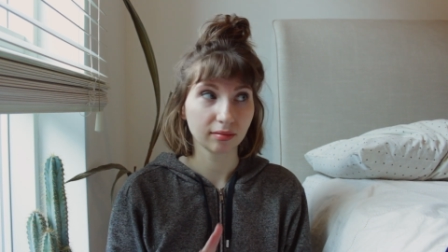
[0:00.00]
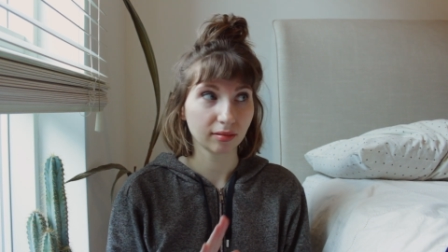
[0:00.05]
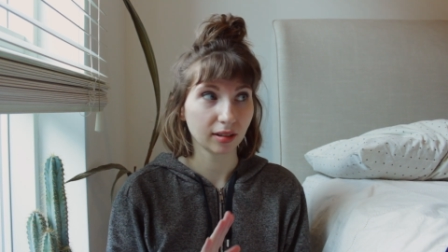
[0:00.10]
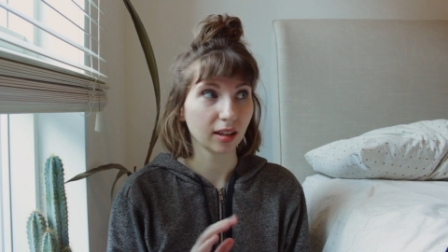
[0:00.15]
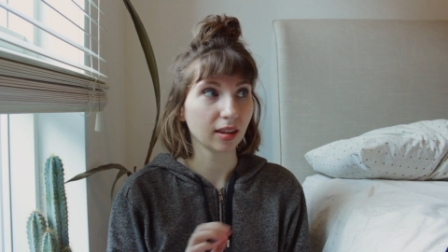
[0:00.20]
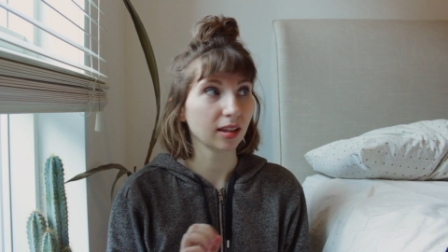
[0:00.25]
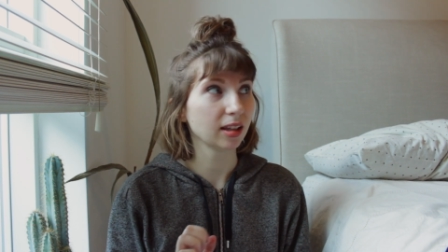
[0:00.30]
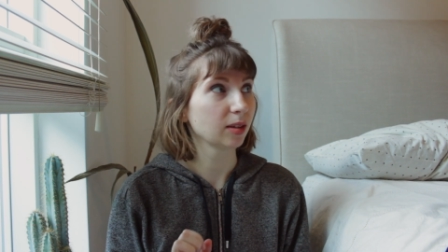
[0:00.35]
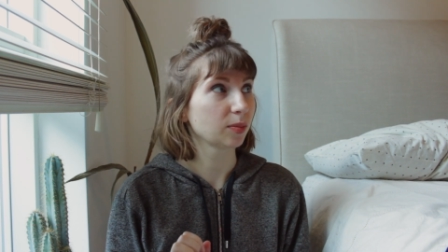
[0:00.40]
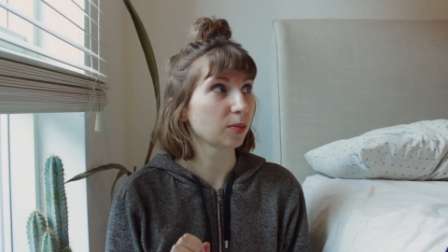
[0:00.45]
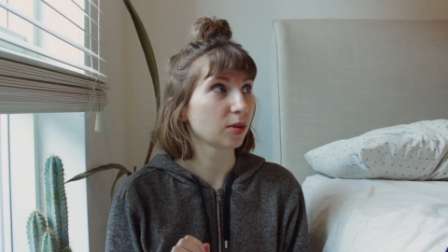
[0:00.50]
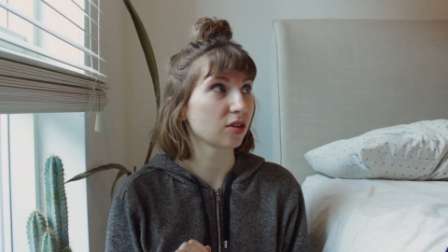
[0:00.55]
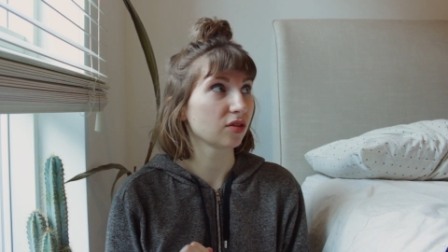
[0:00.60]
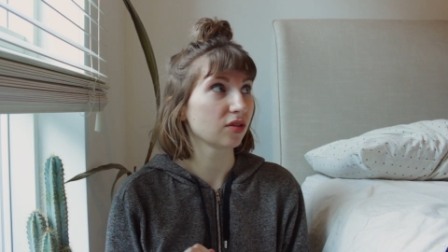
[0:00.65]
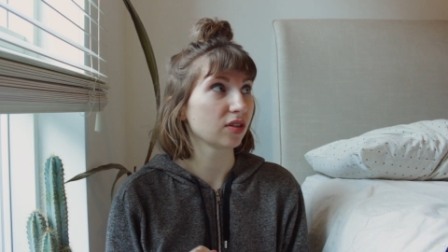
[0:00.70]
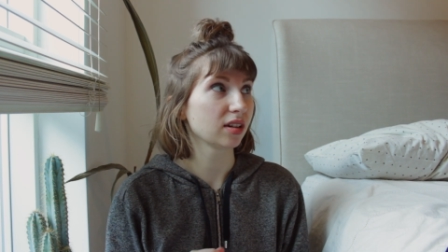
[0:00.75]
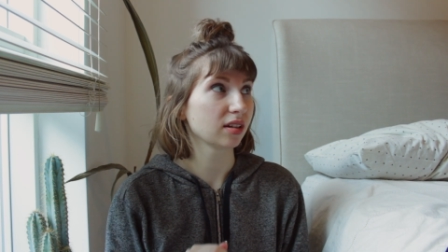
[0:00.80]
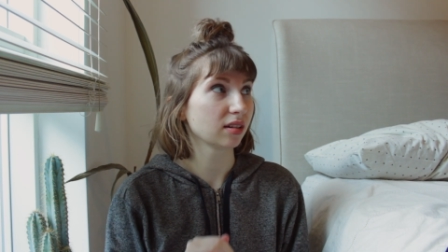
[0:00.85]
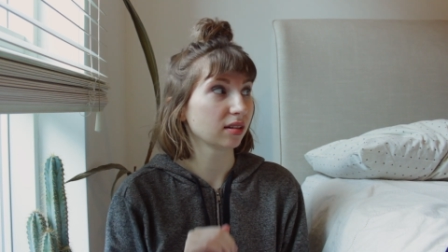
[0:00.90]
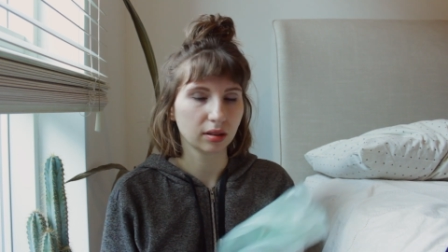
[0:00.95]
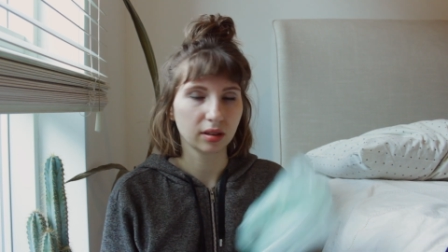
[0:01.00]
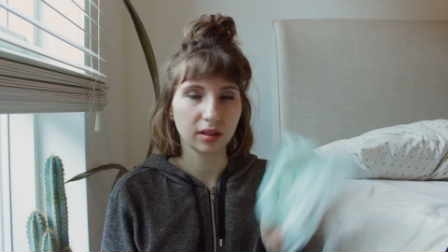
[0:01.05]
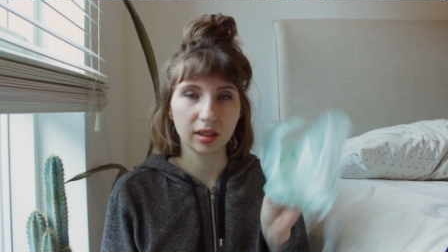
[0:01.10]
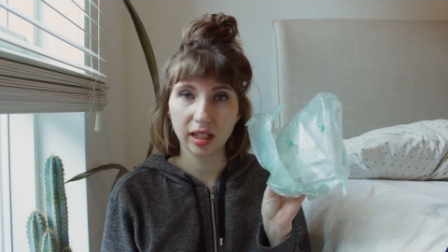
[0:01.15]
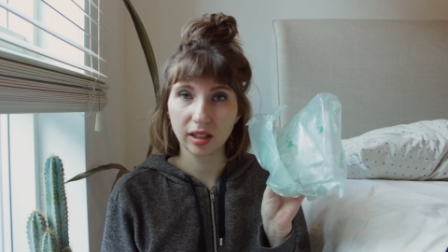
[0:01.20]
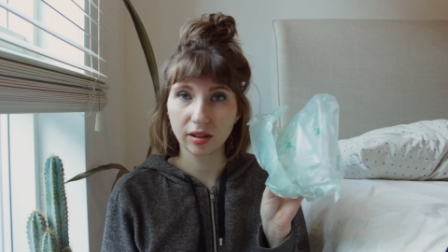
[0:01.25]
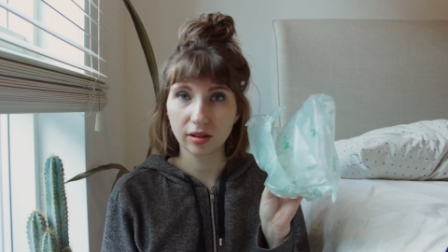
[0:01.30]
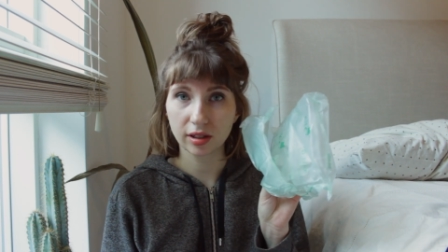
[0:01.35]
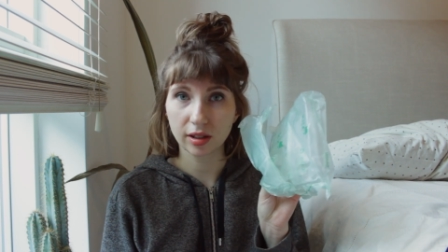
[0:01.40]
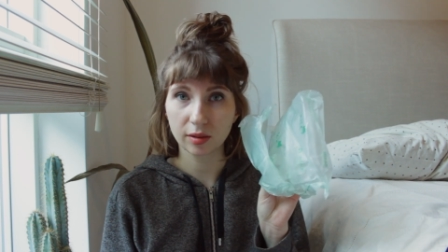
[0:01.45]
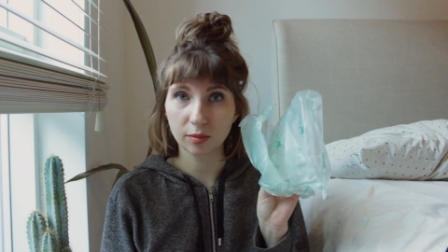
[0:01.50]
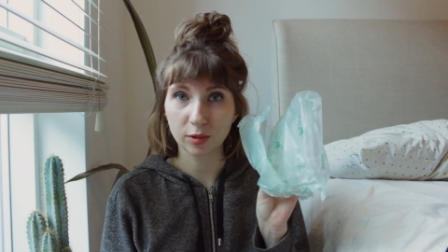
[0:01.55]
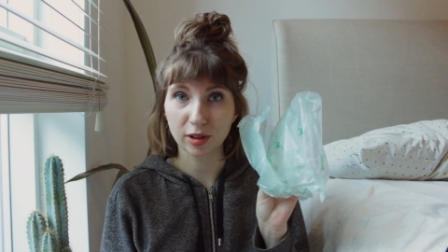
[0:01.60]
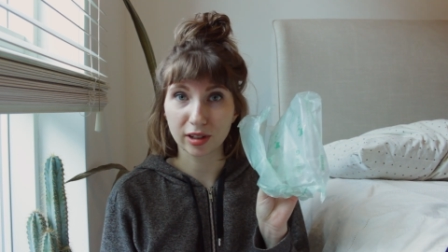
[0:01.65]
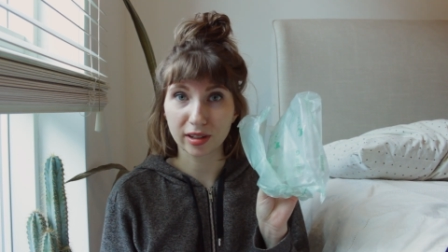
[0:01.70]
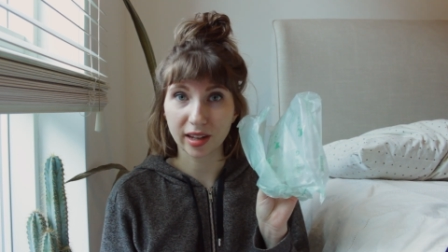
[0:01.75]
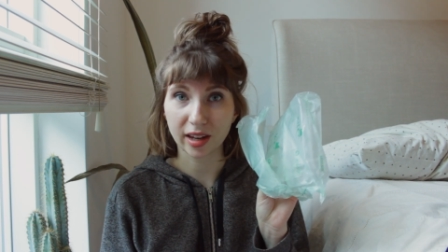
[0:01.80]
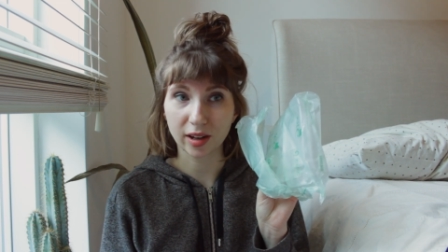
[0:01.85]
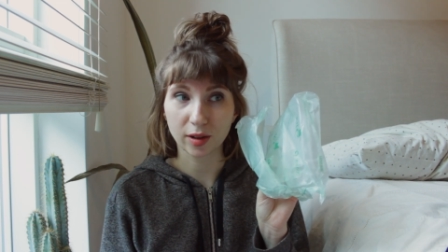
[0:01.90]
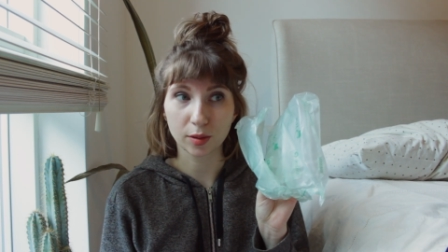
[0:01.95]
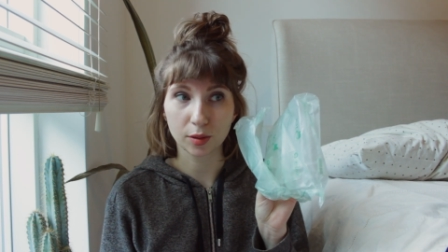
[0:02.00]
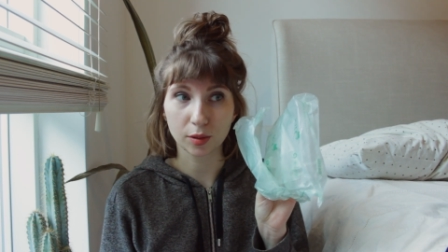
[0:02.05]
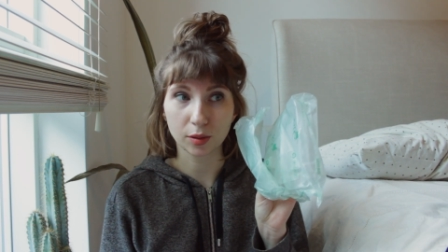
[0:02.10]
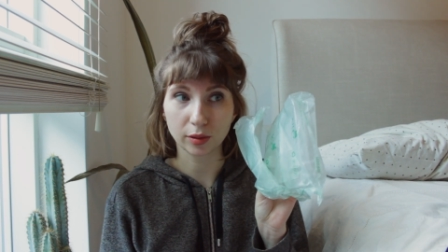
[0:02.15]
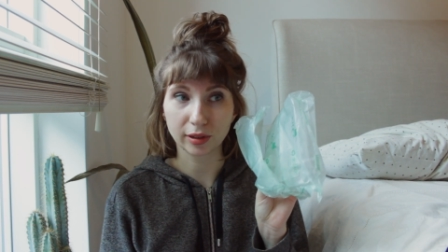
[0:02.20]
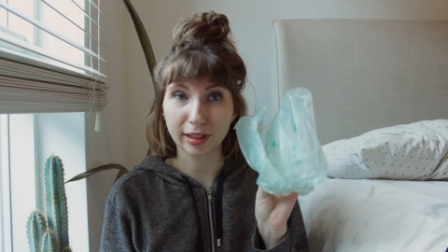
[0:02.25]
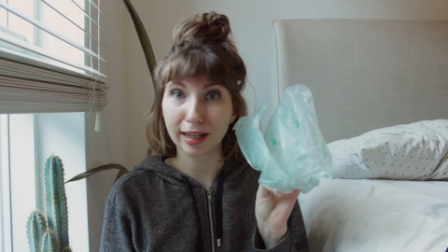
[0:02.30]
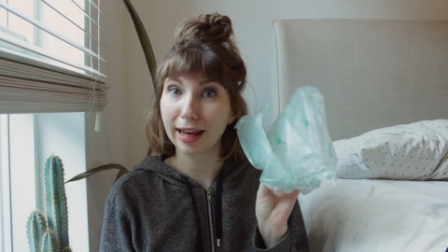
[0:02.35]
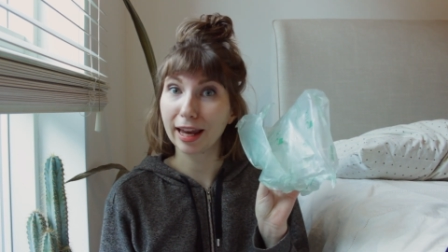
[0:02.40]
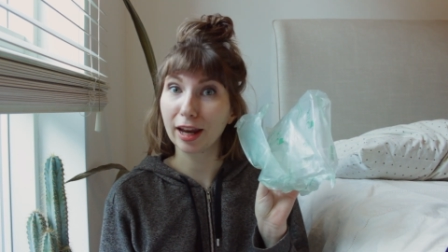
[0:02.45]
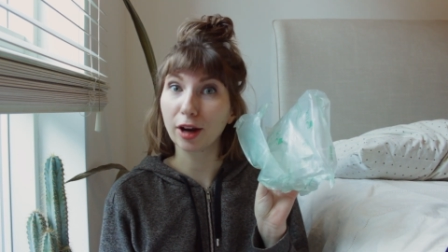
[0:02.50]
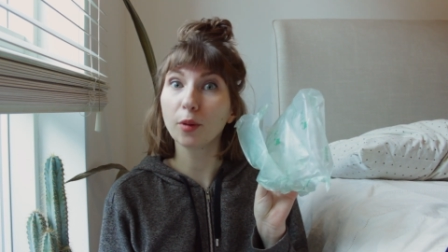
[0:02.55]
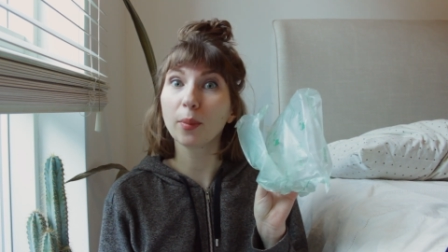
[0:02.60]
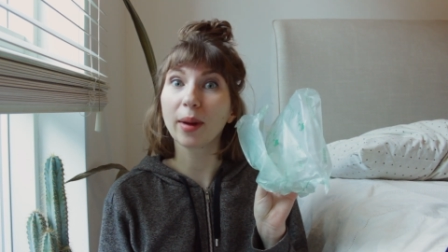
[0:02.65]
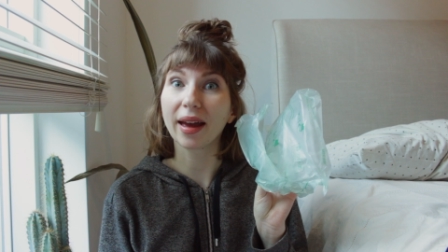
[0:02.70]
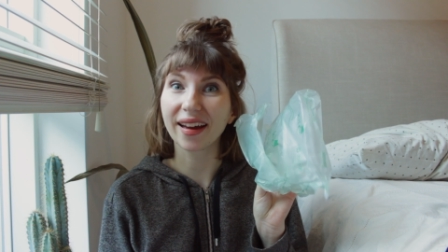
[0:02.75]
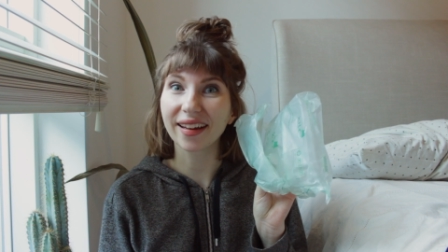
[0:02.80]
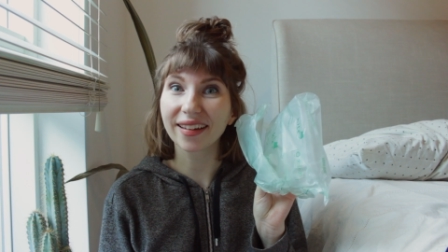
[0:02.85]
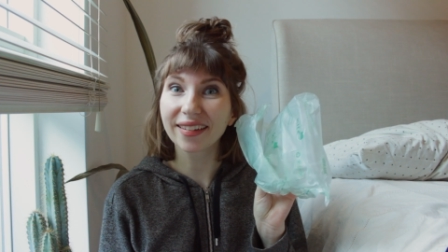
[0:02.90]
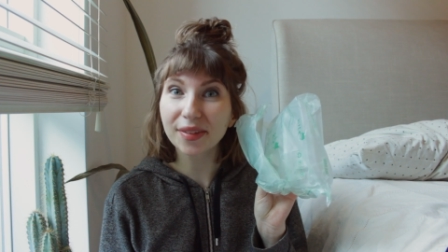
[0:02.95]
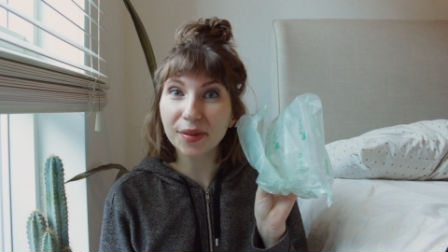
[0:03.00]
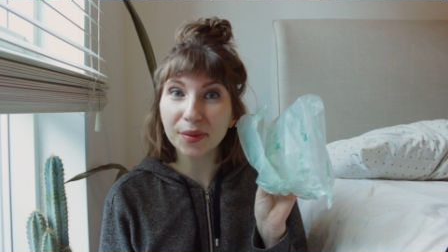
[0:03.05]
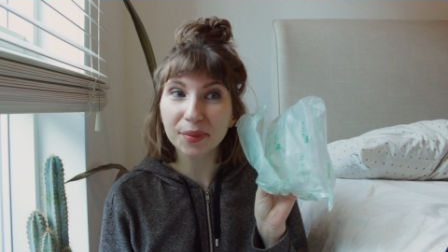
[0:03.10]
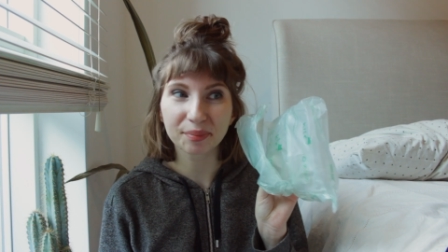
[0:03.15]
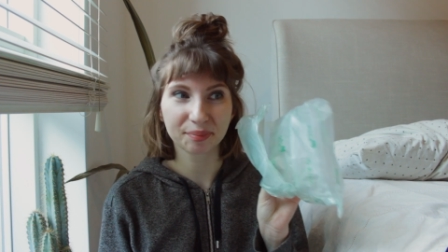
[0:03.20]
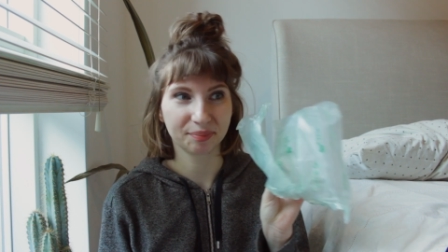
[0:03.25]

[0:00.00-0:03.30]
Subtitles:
Nothing is perfect. These are some recycled airbags.